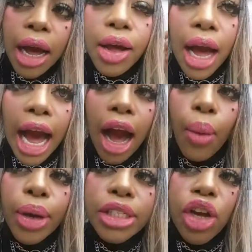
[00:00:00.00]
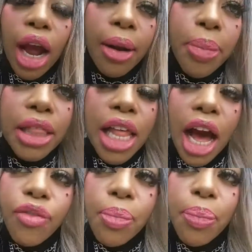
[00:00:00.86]
I always try to be
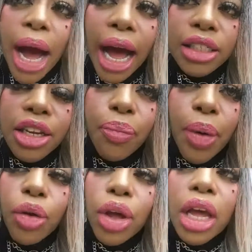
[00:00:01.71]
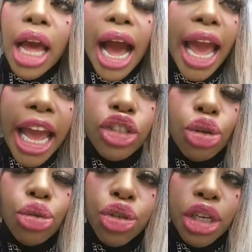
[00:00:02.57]
love and positive, but I hate
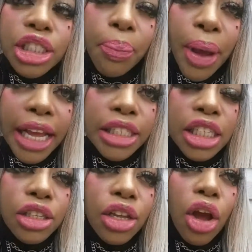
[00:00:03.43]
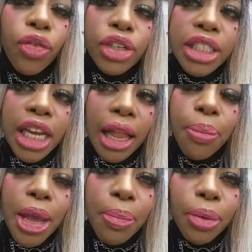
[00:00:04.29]
you, Trisha Paytas, for telling
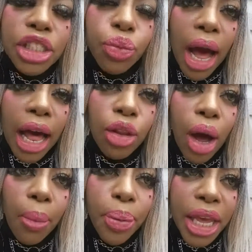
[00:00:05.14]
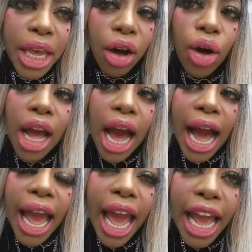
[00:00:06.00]
people to swallow a pill.
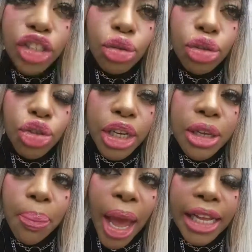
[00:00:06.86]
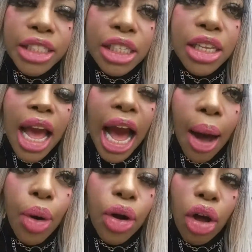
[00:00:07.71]
I hate you, Trisha Paytas. I
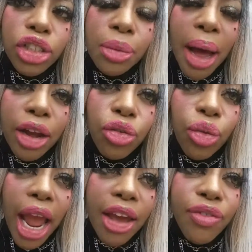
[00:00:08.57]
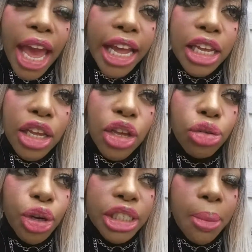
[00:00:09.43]
will go to my grave hating you,
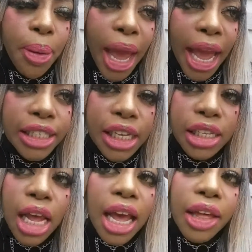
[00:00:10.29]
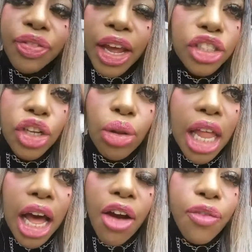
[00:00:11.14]
Trisha Paytas. There's no
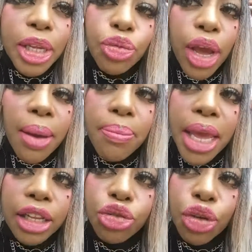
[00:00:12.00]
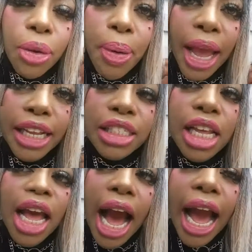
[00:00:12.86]
love between me and Trisha Paytas.
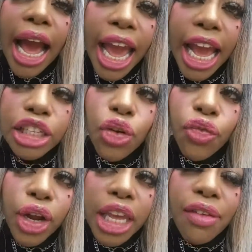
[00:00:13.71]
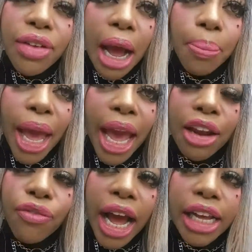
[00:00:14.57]
I hate you for giving out bad
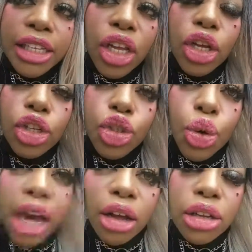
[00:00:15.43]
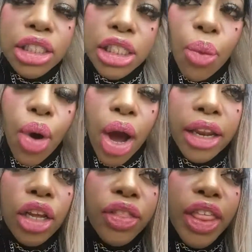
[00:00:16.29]
advice to kill someone.
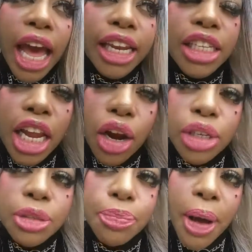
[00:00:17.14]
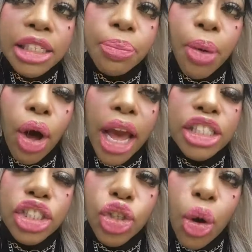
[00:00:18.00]
That is irresponsible and
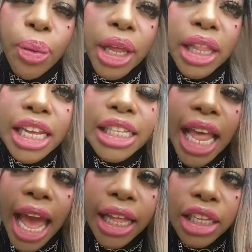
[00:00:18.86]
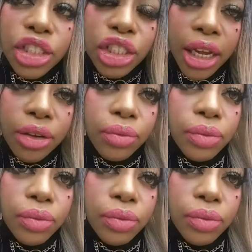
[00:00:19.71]
stupidly negligent.